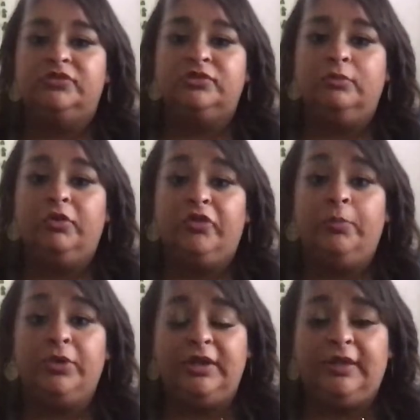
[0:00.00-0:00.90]
with the
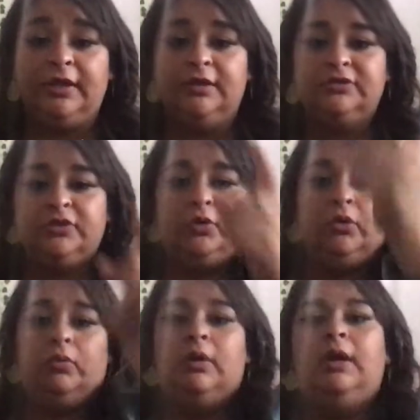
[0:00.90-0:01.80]
breathing.
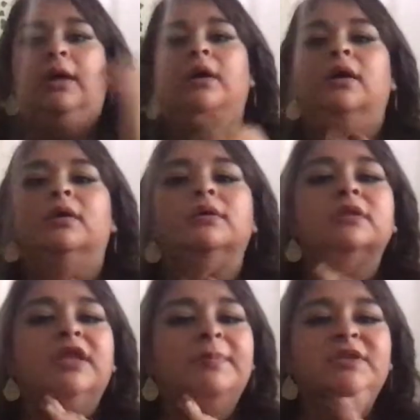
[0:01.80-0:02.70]
So
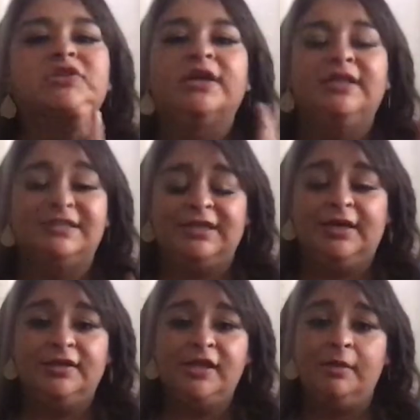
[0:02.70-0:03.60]
let me try it the
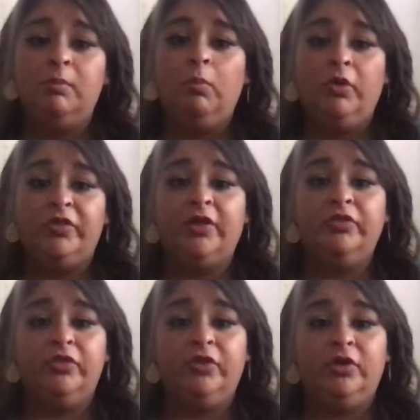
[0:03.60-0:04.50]
second time without
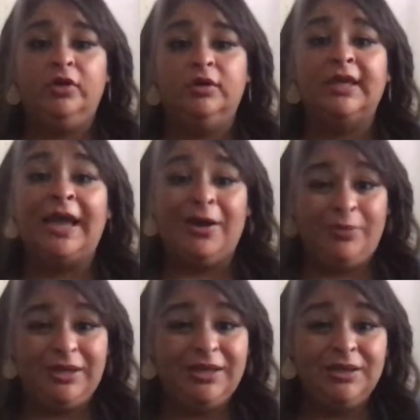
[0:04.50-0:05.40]
the
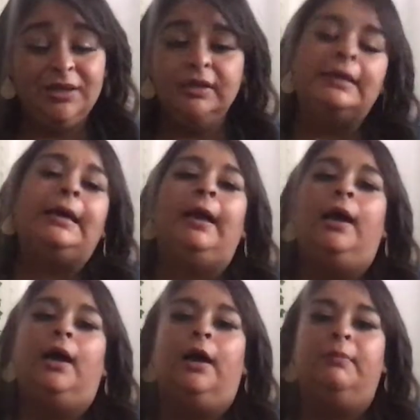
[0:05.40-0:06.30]
counting.
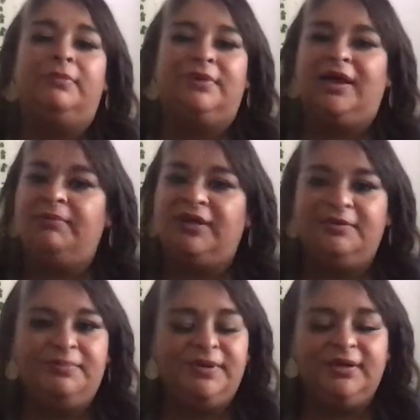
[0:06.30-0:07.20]

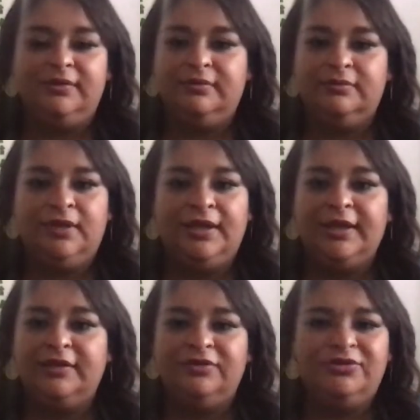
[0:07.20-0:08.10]
I
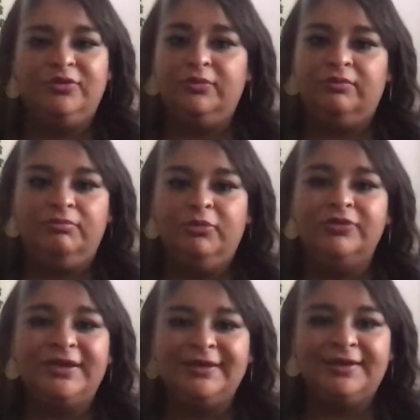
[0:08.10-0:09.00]
can't do 2
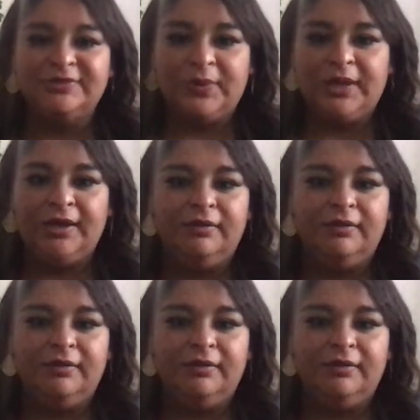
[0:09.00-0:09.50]
multitask, okay?